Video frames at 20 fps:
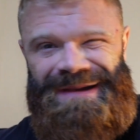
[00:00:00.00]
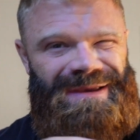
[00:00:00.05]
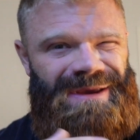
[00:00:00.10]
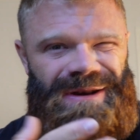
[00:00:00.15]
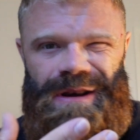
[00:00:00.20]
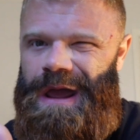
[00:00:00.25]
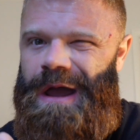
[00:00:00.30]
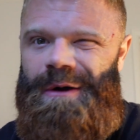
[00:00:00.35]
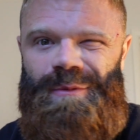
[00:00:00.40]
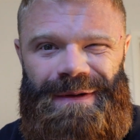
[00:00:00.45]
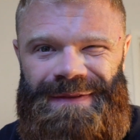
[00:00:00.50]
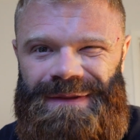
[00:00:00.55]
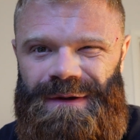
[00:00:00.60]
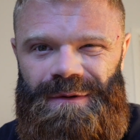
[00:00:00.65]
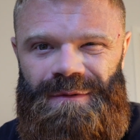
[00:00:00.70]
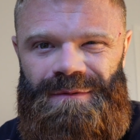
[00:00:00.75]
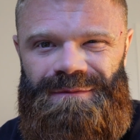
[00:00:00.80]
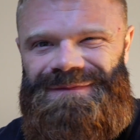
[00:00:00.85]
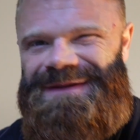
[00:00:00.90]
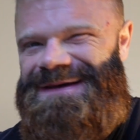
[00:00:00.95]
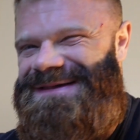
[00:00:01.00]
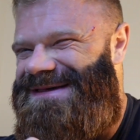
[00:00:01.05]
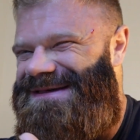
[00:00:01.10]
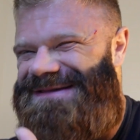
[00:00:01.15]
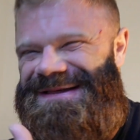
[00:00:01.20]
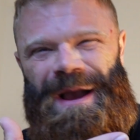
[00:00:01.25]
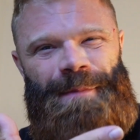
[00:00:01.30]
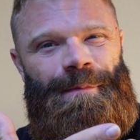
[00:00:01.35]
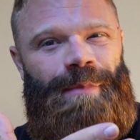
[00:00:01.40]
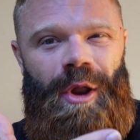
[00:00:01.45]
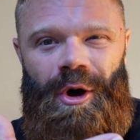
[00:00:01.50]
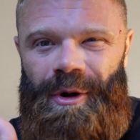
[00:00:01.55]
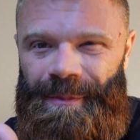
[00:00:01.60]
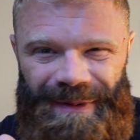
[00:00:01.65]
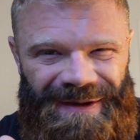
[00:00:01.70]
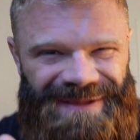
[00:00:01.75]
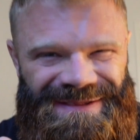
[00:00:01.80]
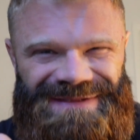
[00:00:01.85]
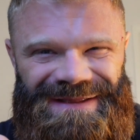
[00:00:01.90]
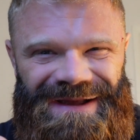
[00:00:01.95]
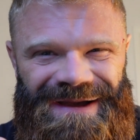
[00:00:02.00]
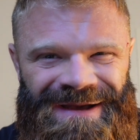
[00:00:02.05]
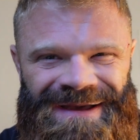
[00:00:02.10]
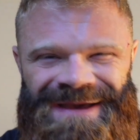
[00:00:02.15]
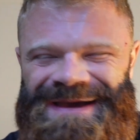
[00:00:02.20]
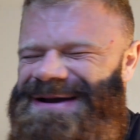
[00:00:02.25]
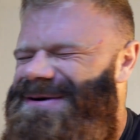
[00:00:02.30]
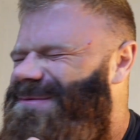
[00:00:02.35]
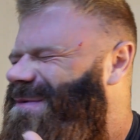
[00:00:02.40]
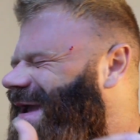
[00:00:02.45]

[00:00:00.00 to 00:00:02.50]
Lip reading: You know how we do. This isn't a blockbuster.